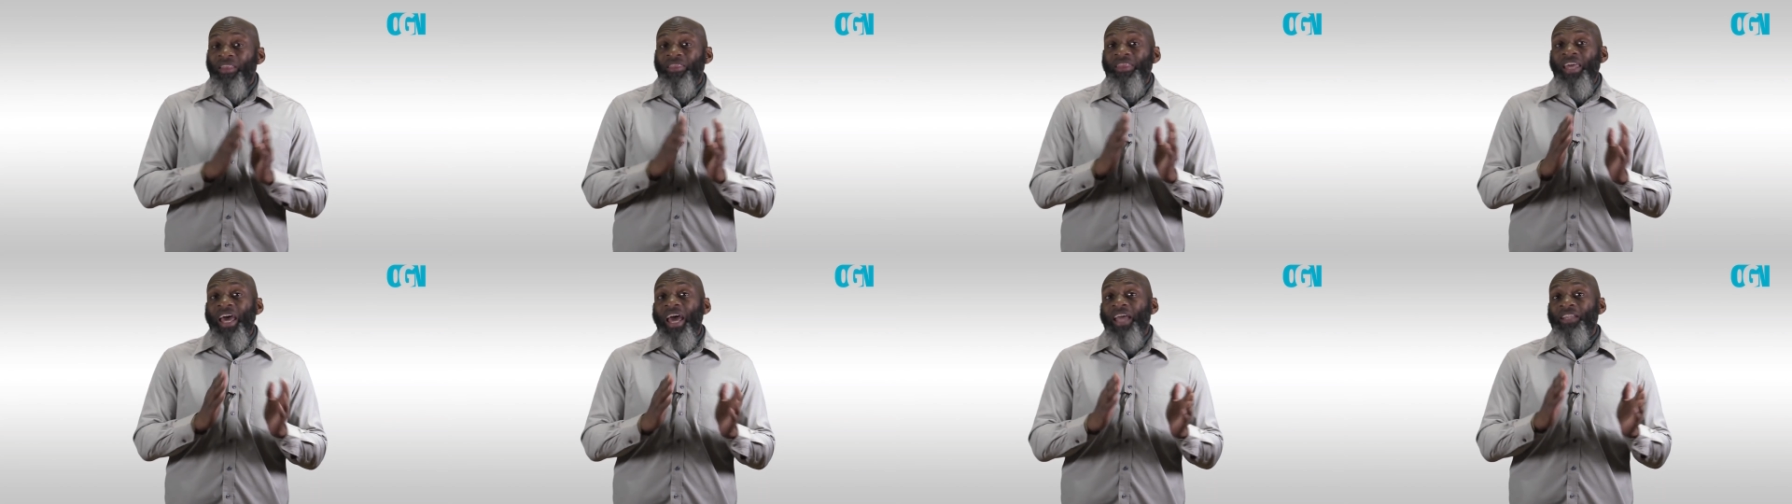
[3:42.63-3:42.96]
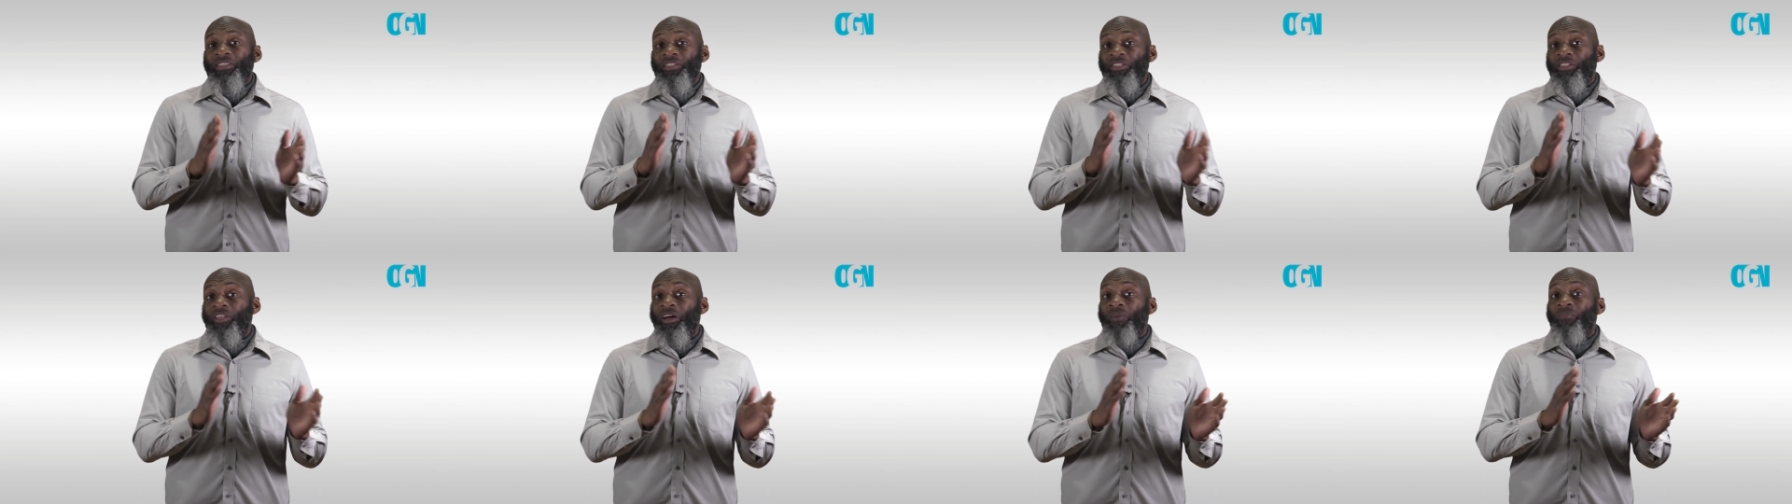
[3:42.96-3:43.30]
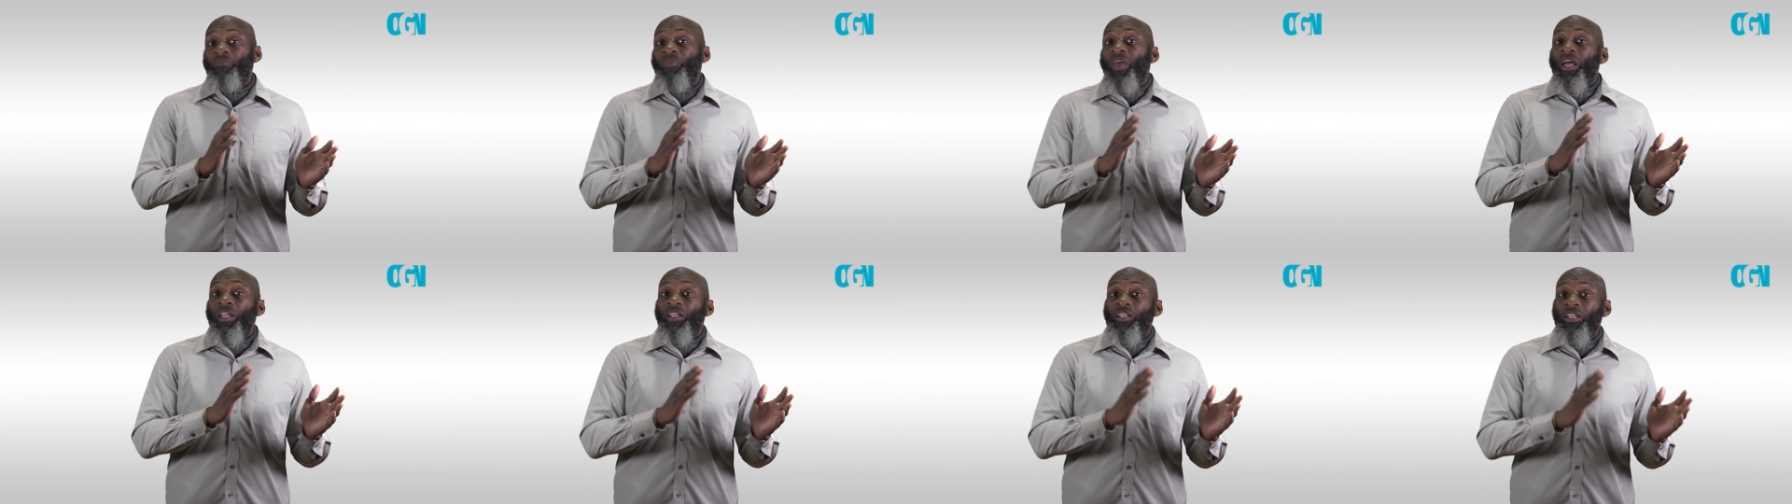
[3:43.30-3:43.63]
that some
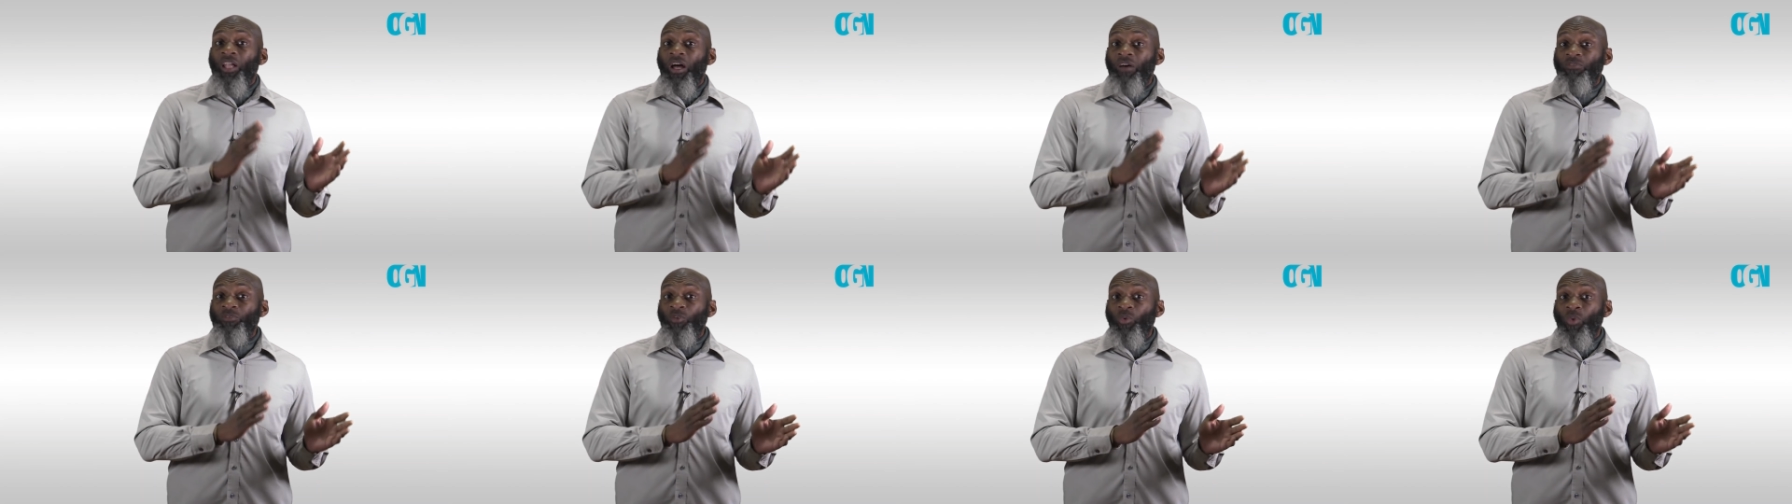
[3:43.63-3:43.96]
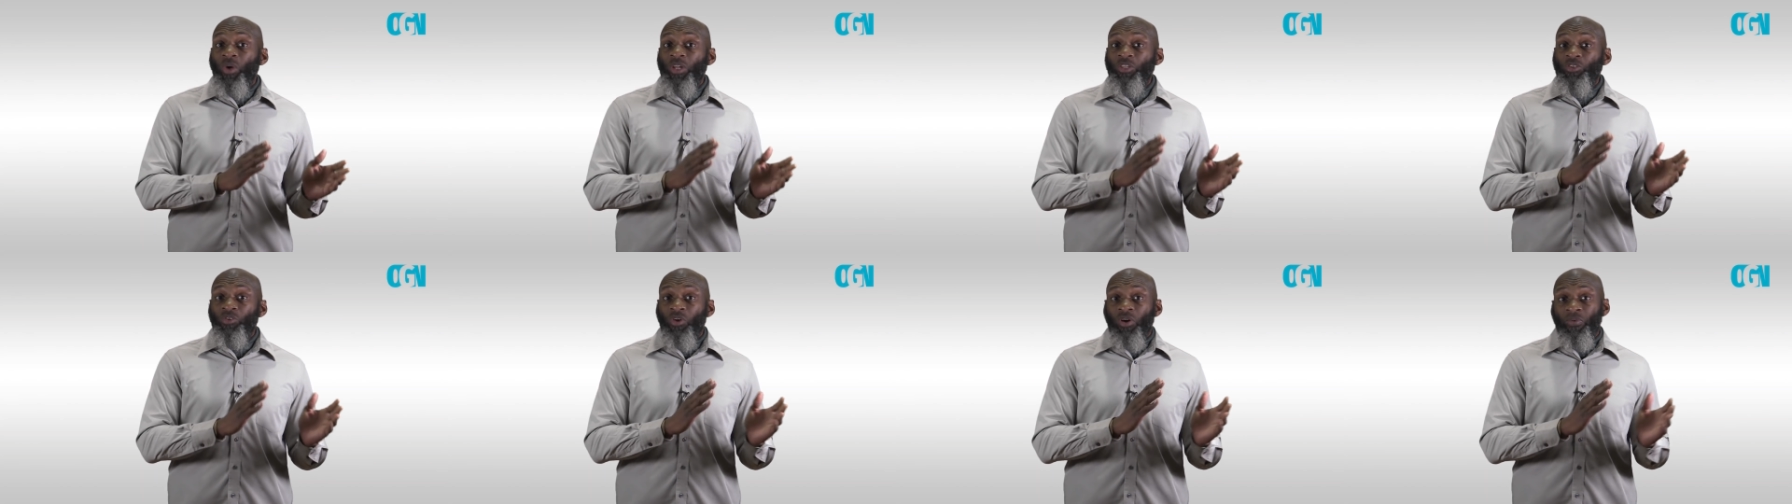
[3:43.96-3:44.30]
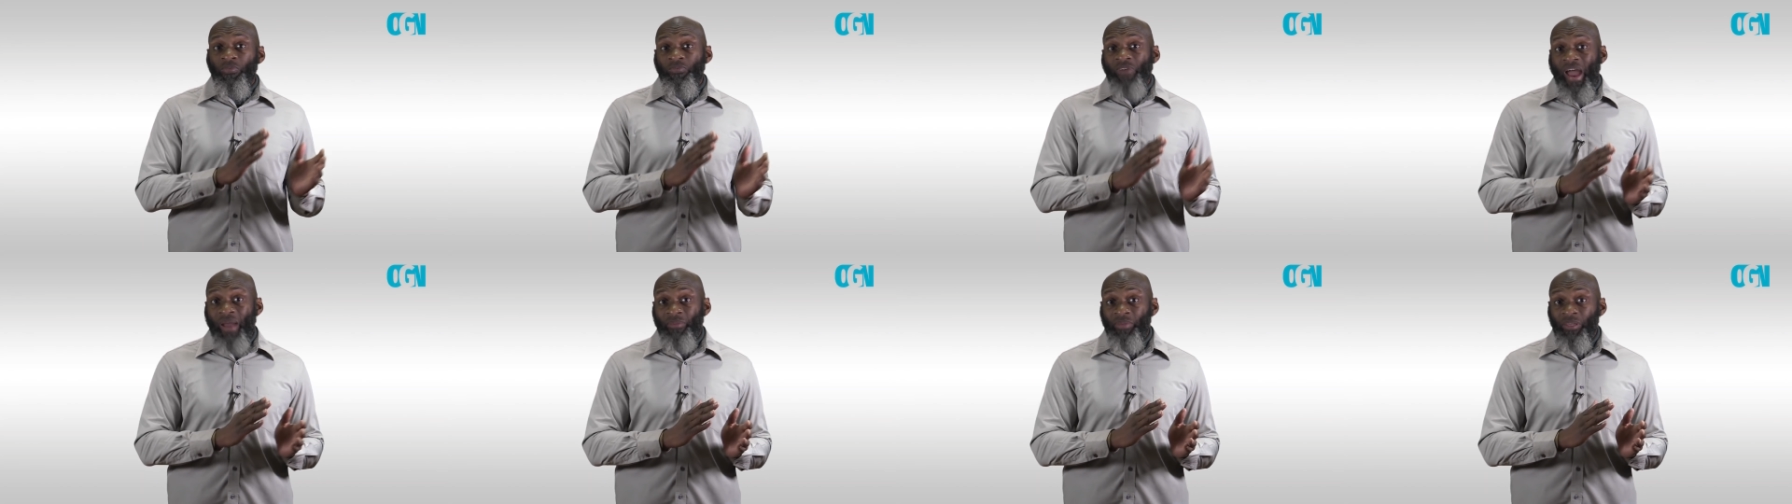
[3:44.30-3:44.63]
some loved ones or
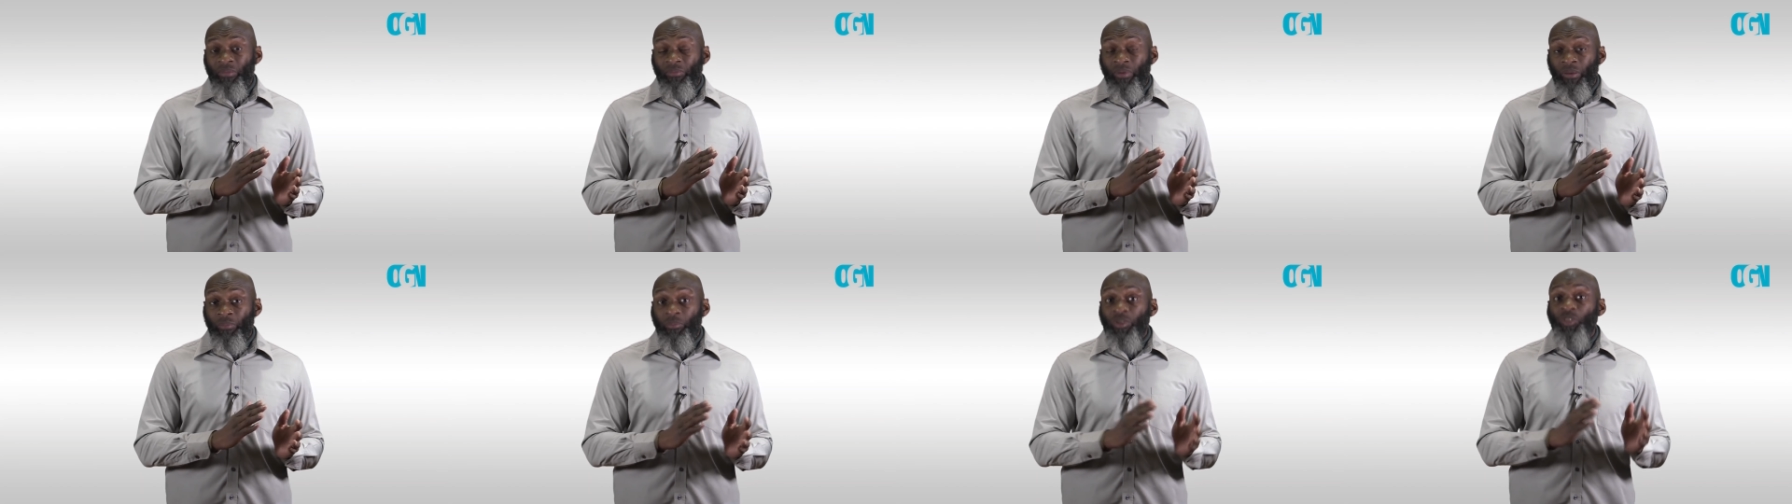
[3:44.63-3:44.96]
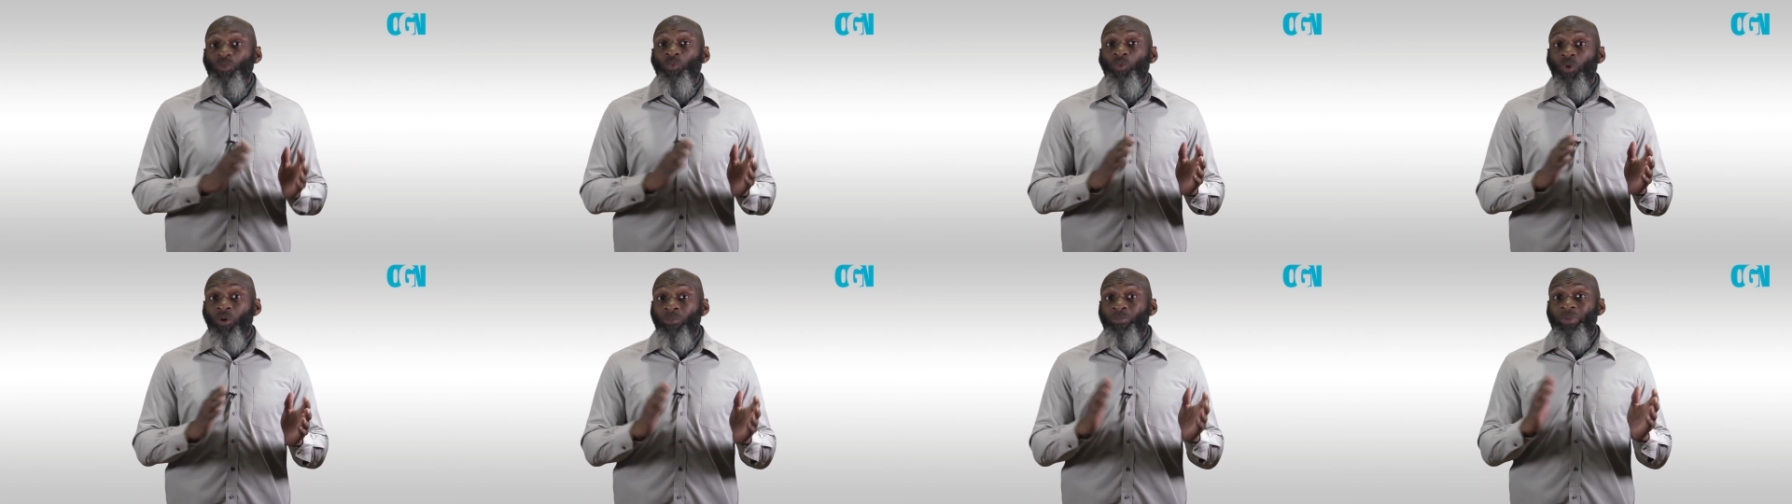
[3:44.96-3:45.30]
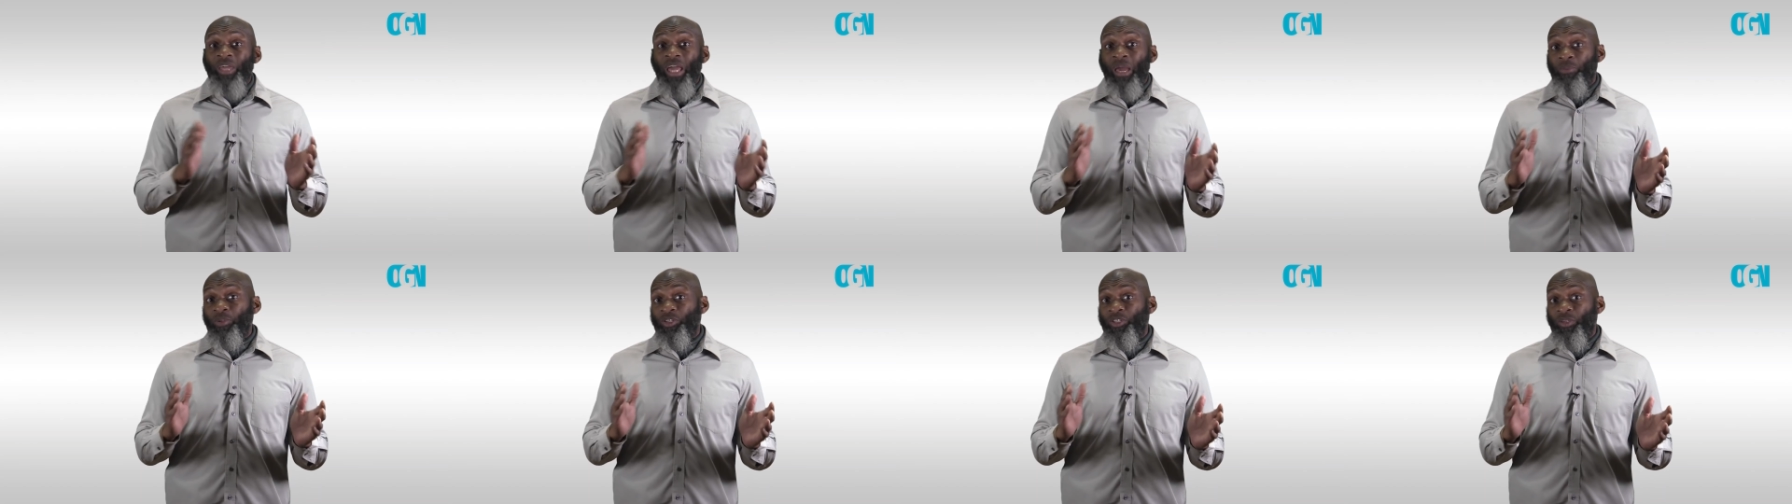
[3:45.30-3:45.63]
family members will
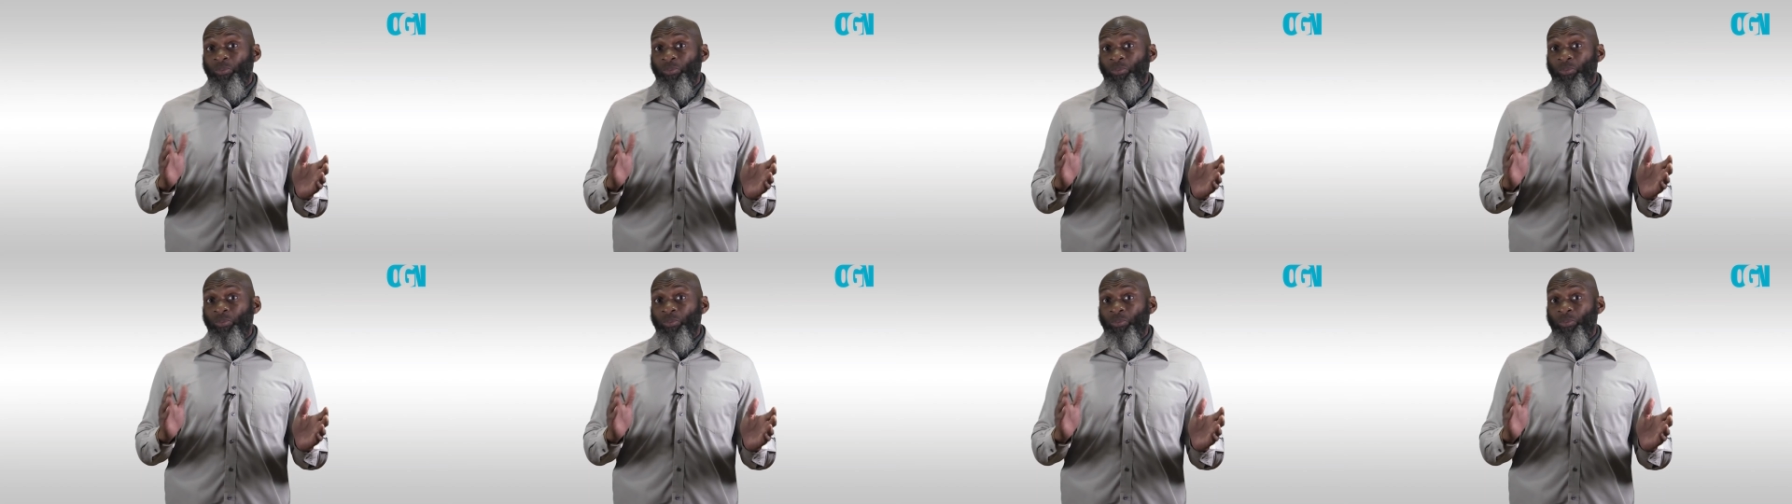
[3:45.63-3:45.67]
be able